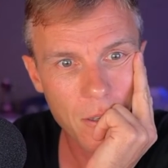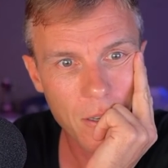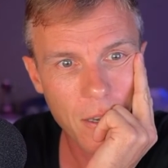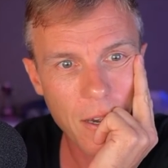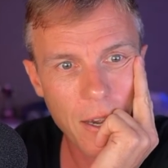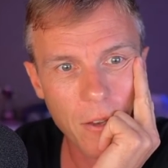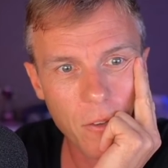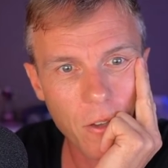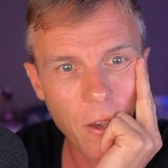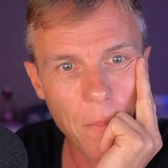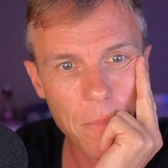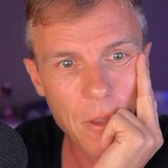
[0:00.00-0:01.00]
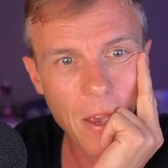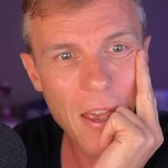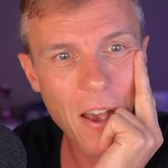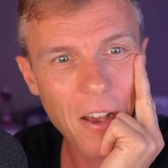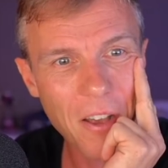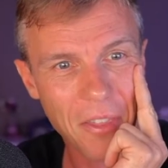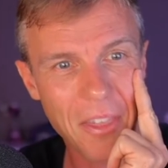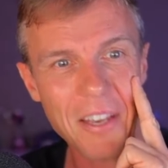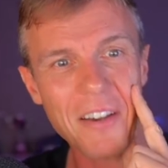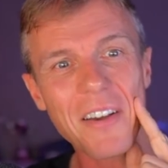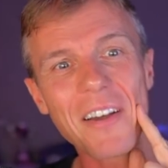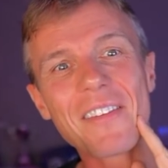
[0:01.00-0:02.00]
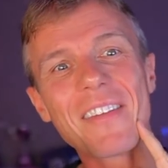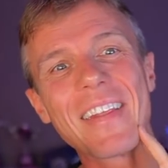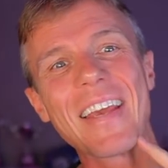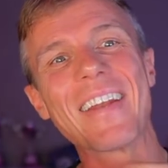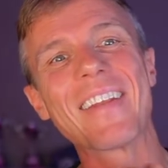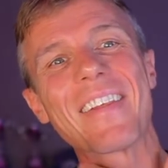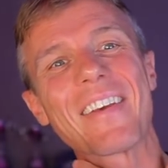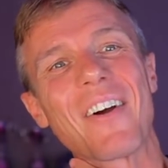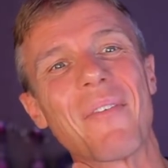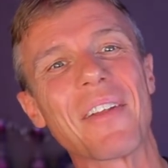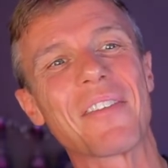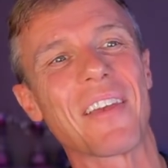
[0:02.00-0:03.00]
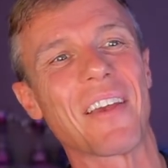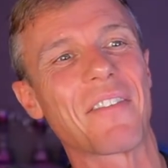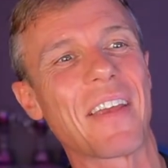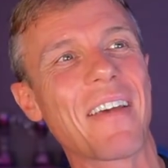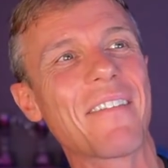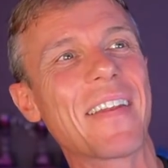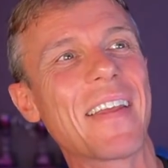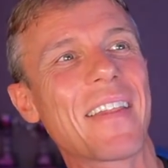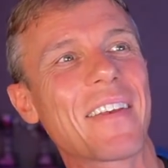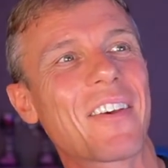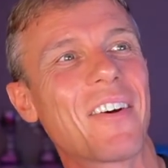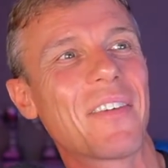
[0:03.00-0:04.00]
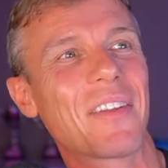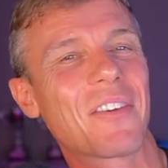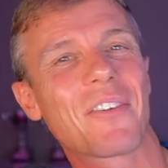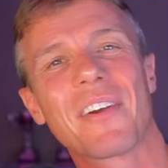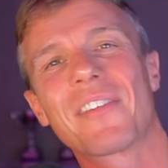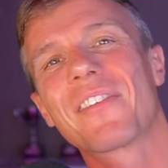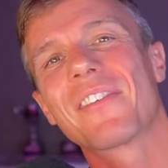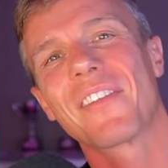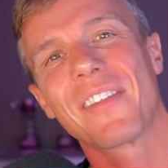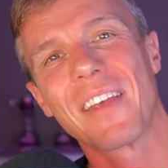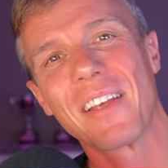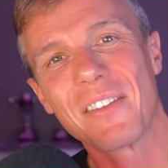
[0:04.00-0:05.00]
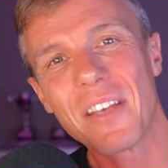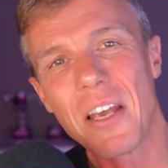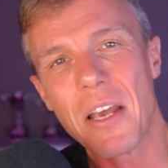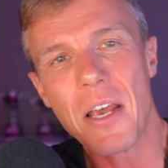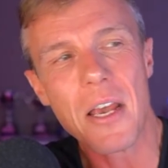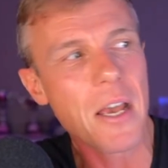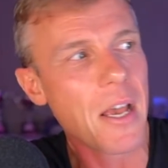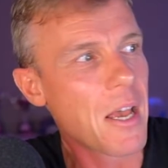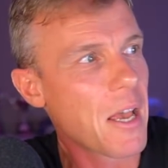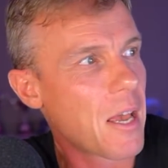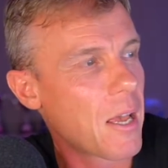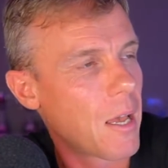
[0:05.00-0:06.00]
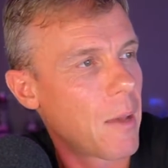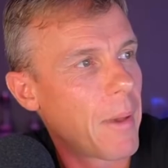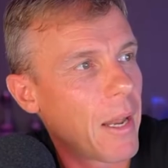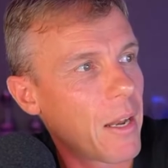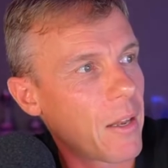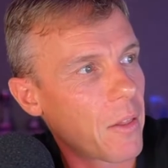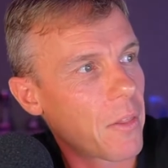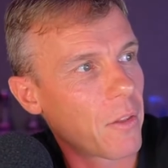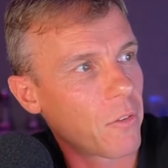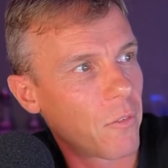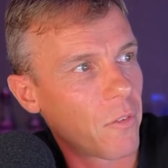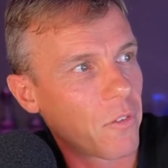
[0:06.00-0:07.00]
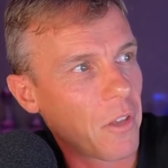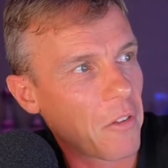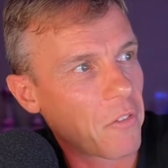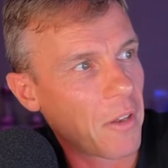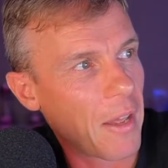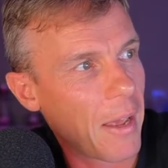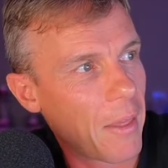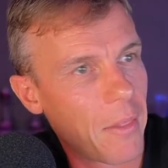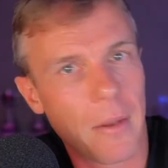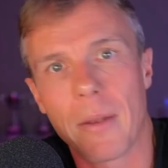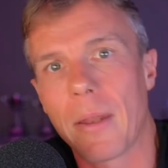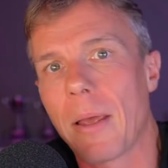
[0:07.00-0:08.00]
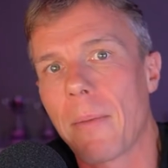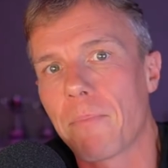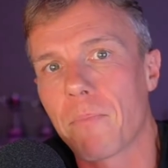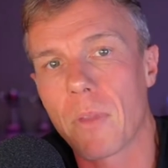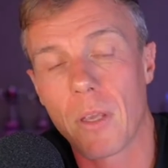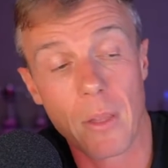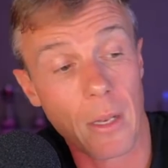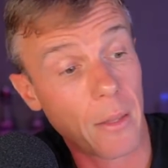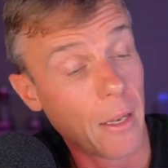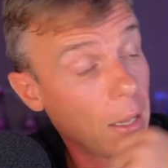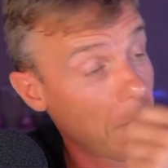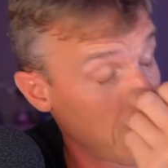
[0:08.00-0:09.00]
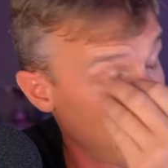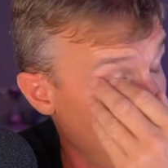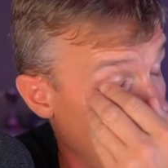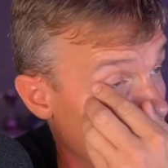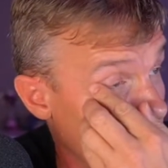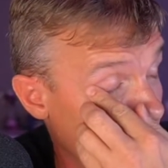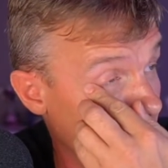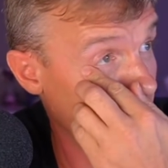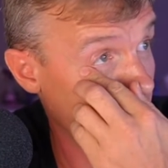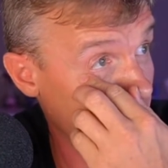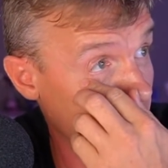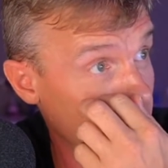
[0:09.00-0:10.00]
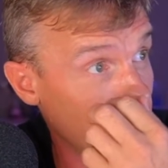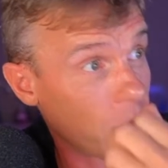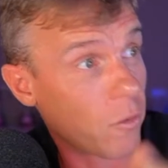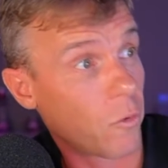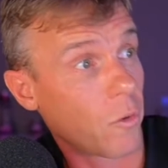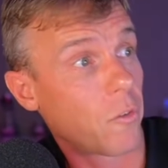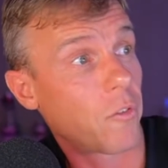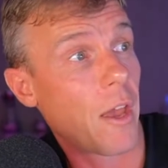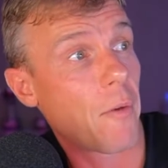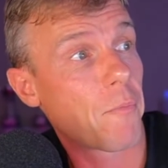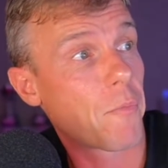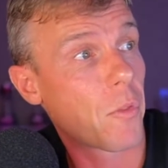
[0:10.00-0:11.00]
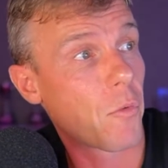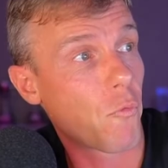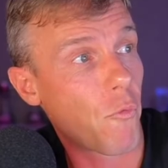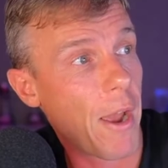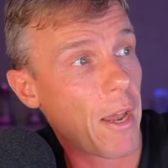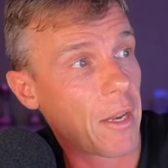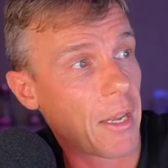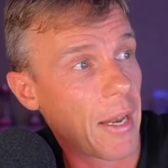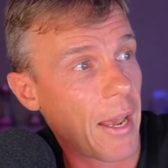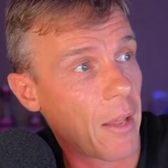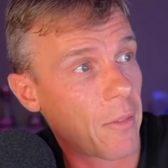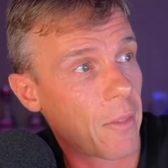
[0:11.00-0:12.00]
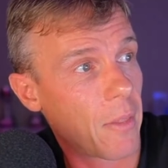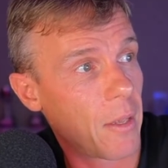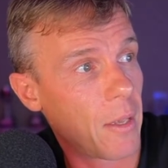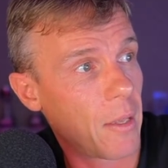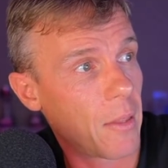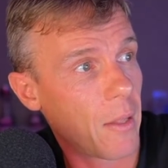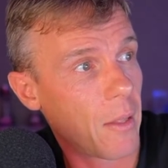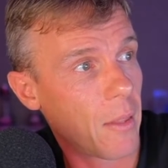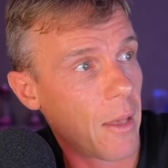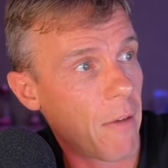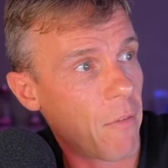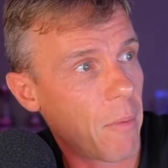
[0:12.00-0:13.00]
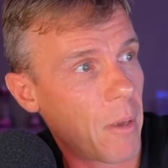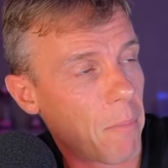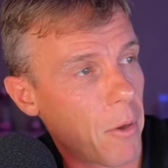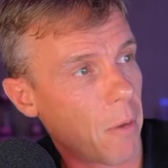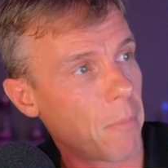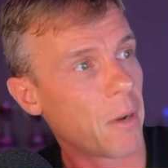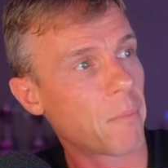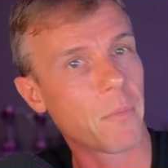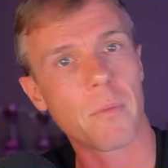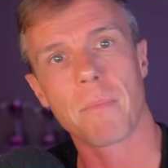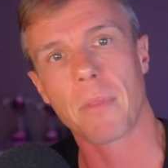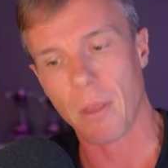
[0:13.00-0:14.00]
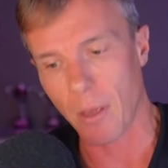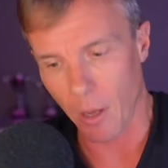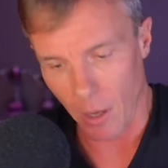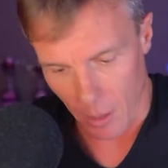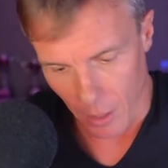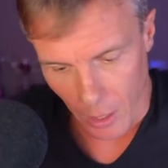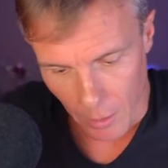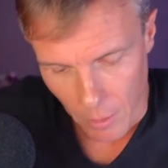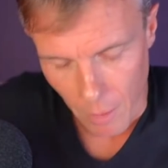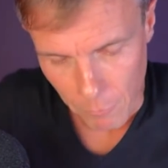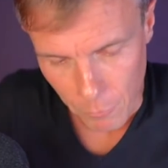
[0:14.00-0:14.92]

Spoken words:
All right, so I think I got to the end of the comments there. If you have any other comments or questions or things about any of the things I've discussed today, then let me know. And I guess just to sort of start rounding it out, the have I been pwned, but I'm